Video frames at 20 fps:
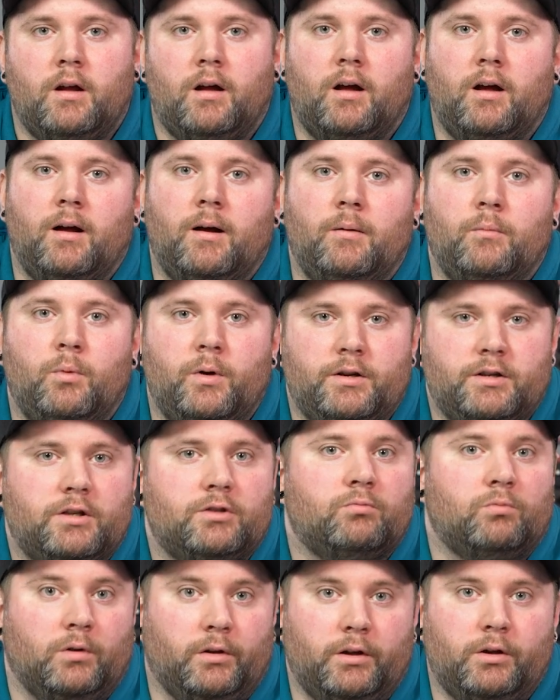um, which
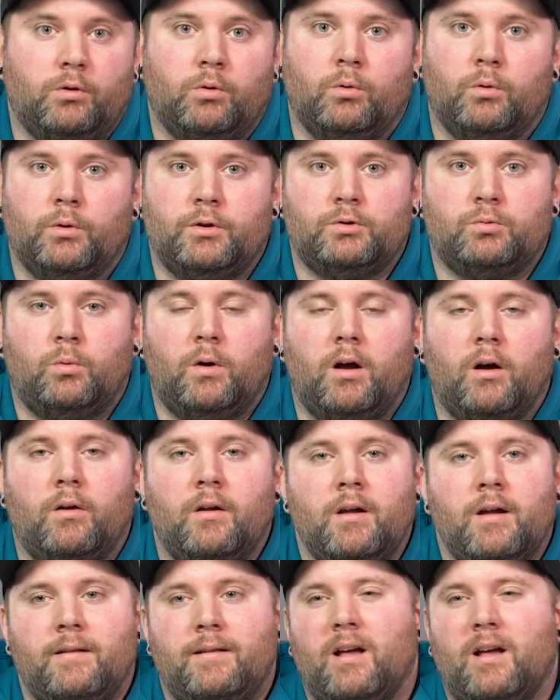is really cool as well.